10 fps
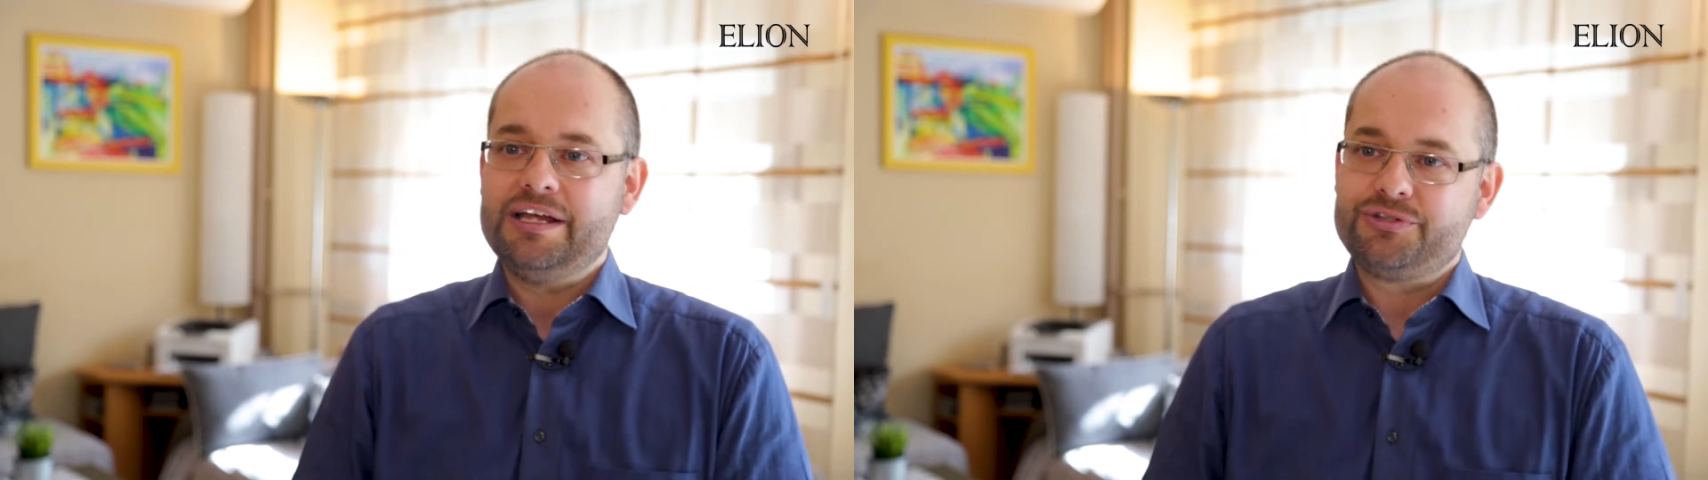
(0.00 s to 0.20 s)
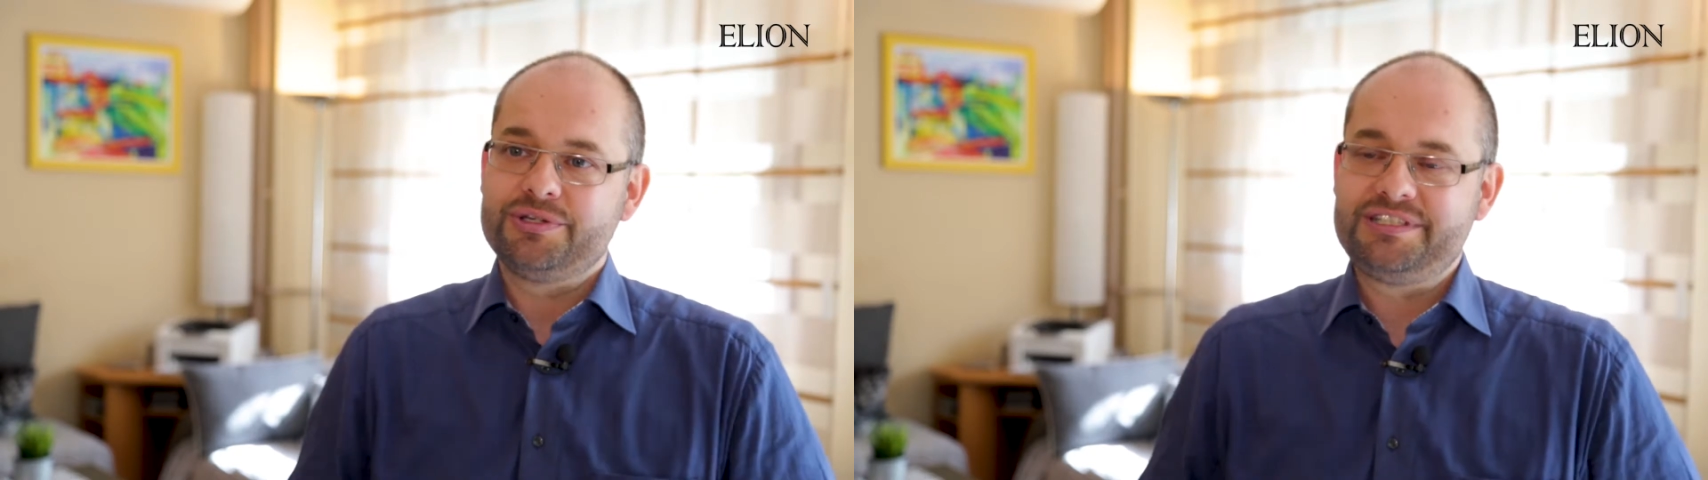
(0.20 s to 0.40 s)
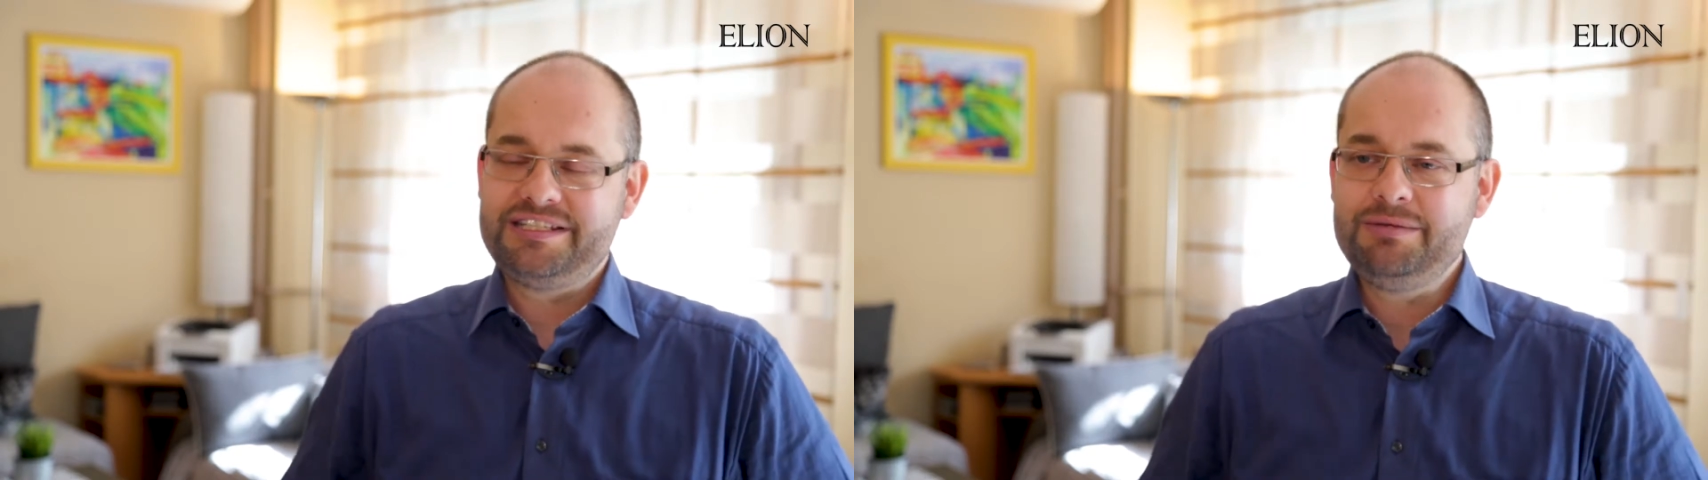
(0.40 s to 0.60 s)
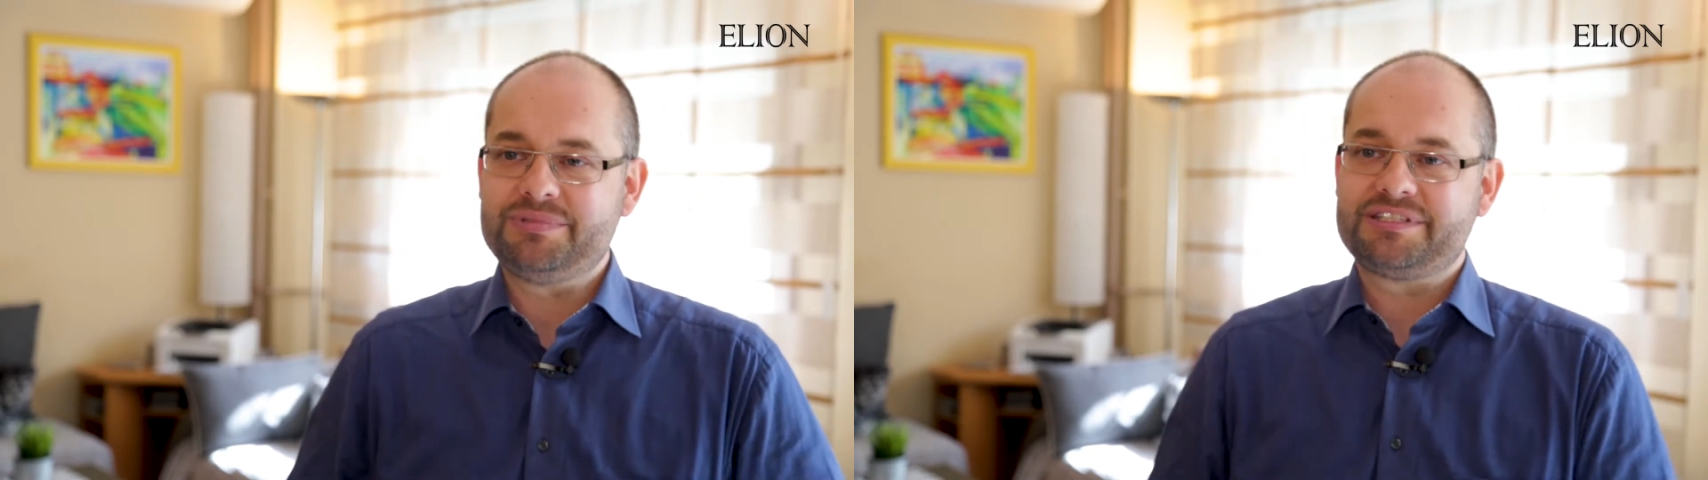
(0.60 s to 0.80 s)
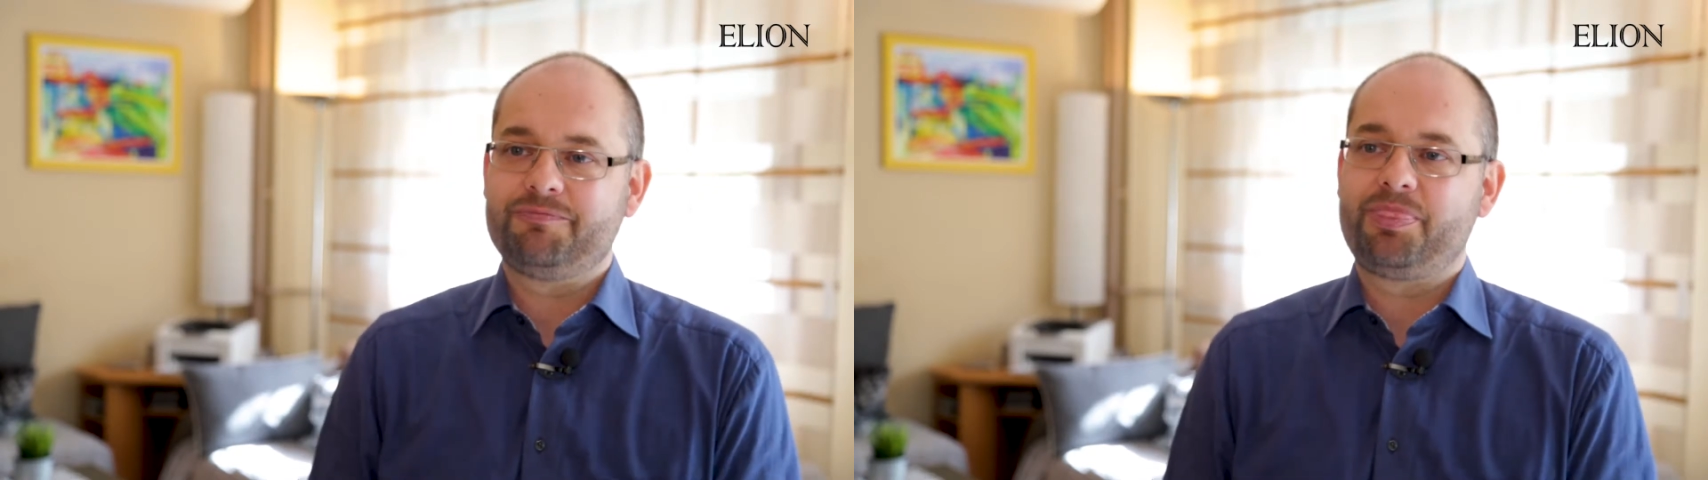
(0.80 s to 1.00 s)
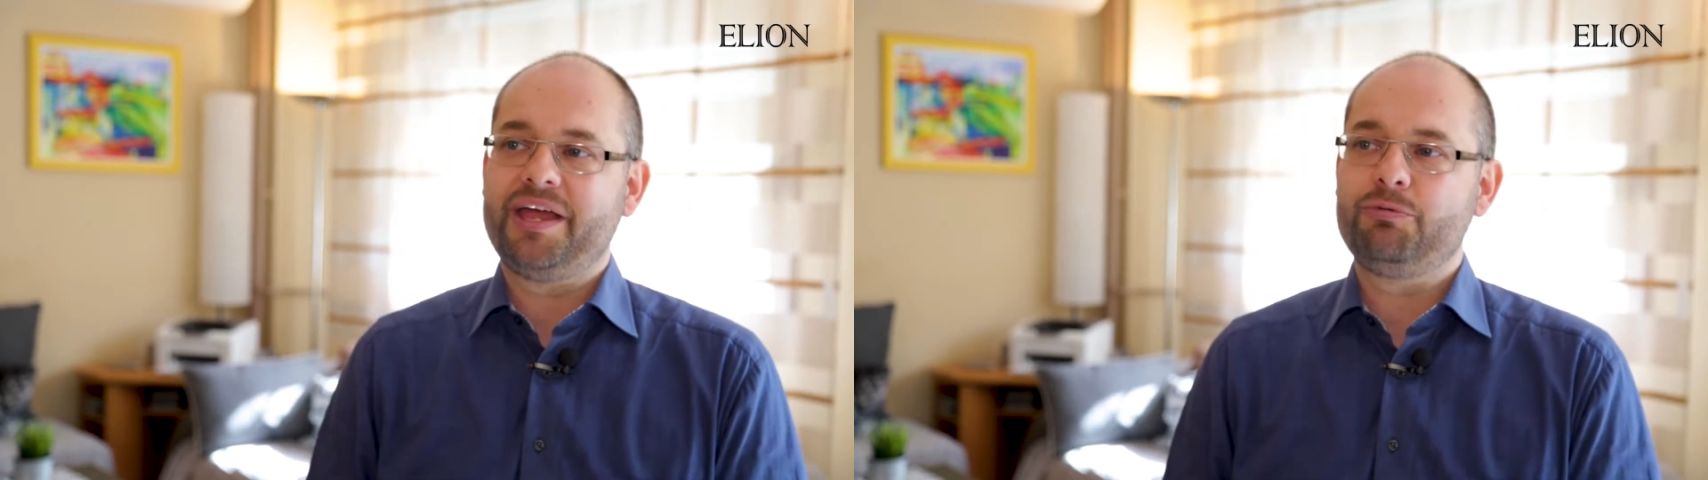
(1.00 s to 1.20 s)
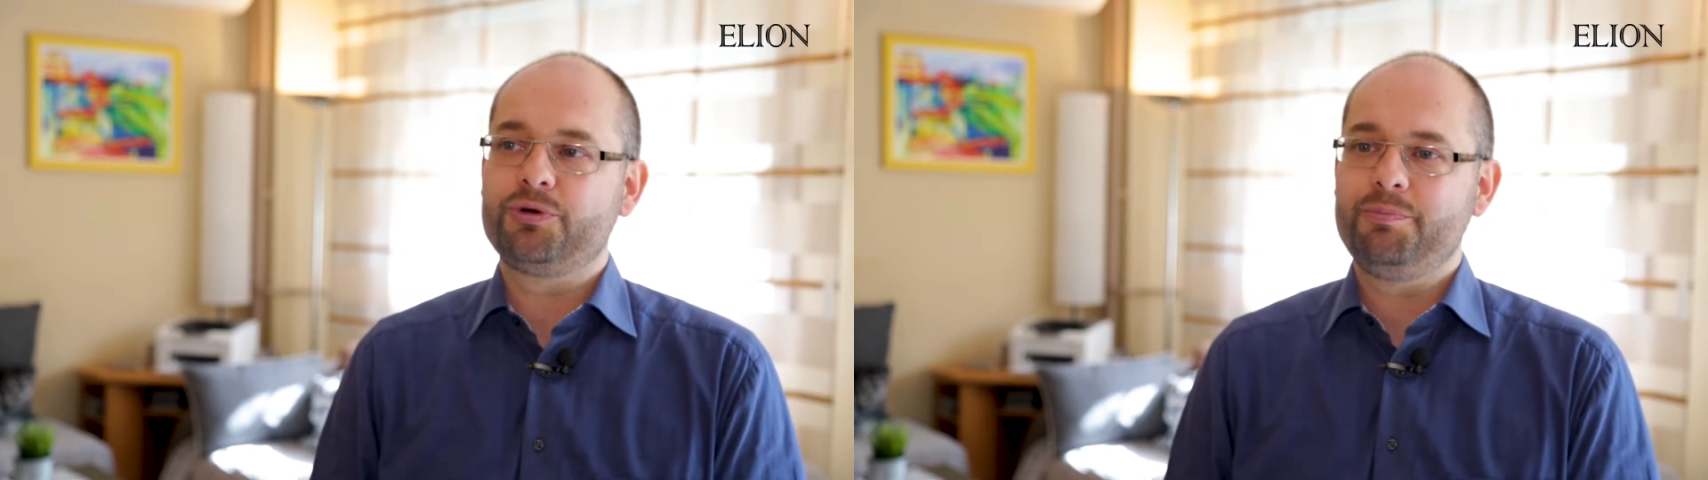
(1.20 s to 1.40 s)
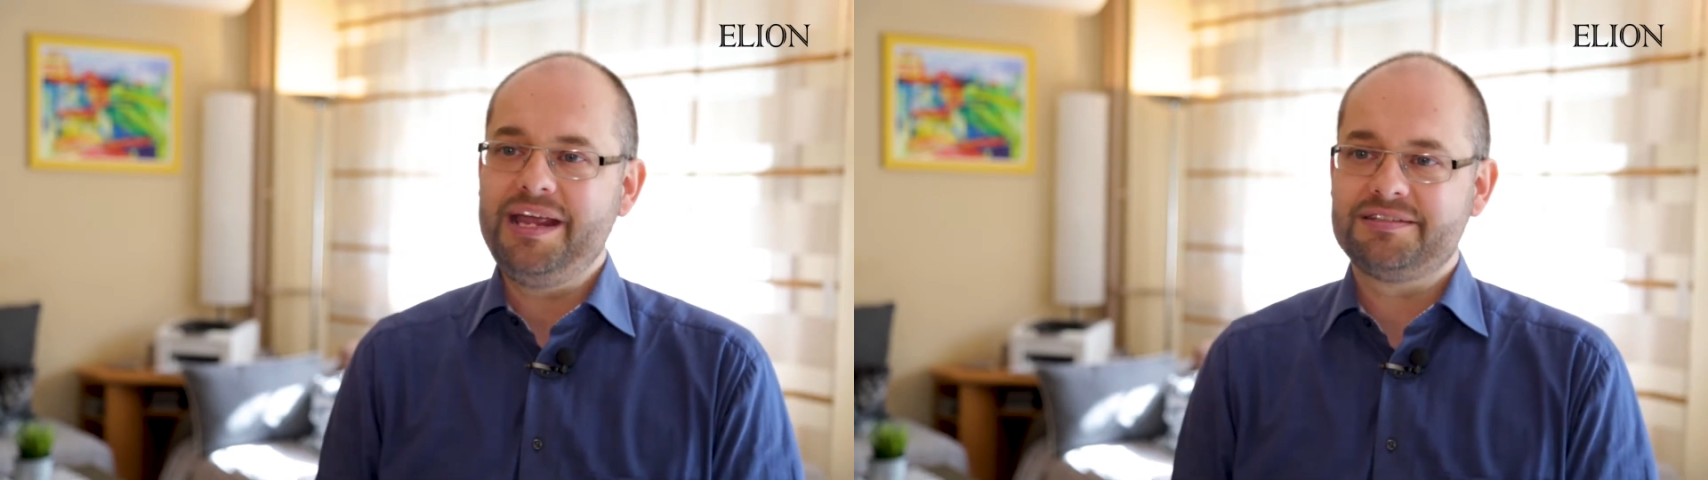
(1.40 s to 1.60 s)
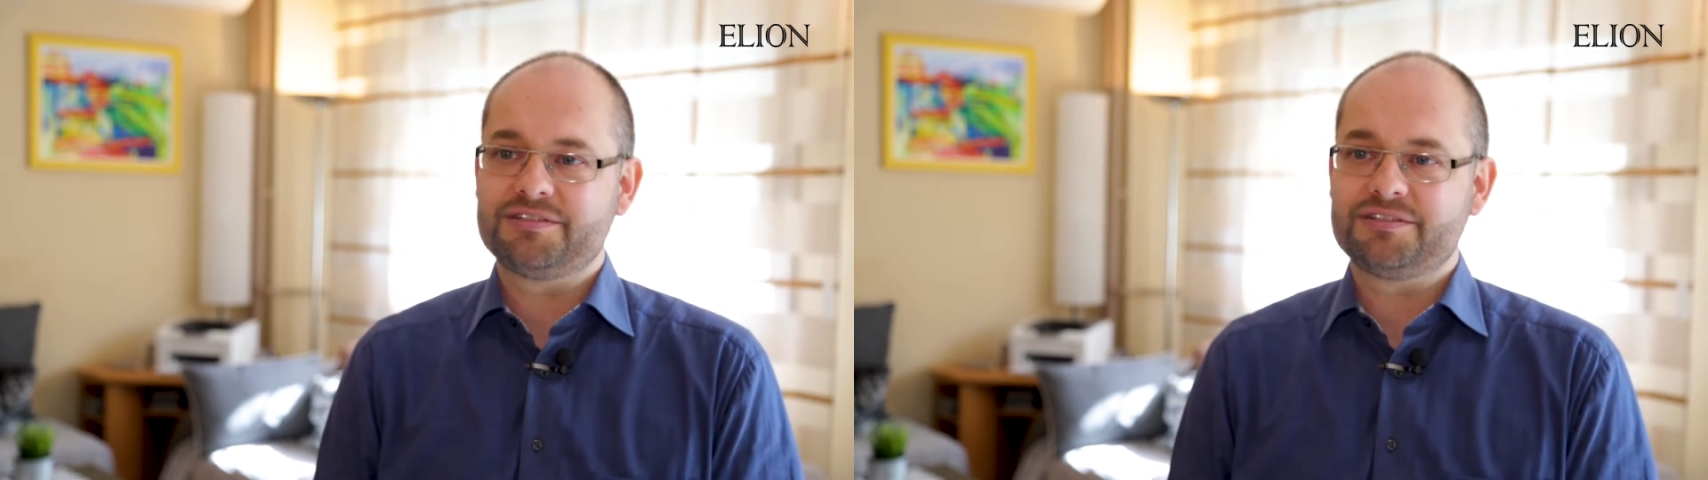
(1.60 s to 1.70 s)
So it seems that what makes